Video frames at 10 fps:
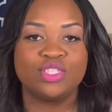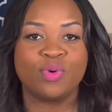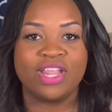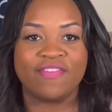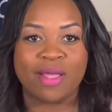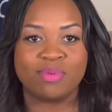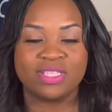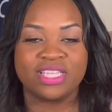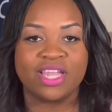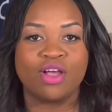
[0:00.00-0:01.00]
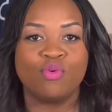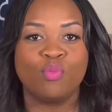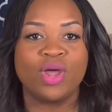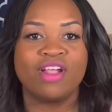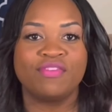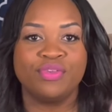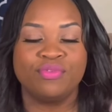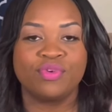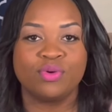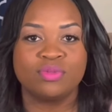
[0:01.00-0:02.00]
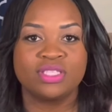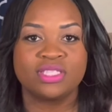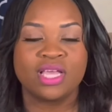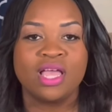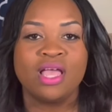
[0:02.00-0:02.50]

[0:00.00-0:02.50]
to 25% of whatever you gross.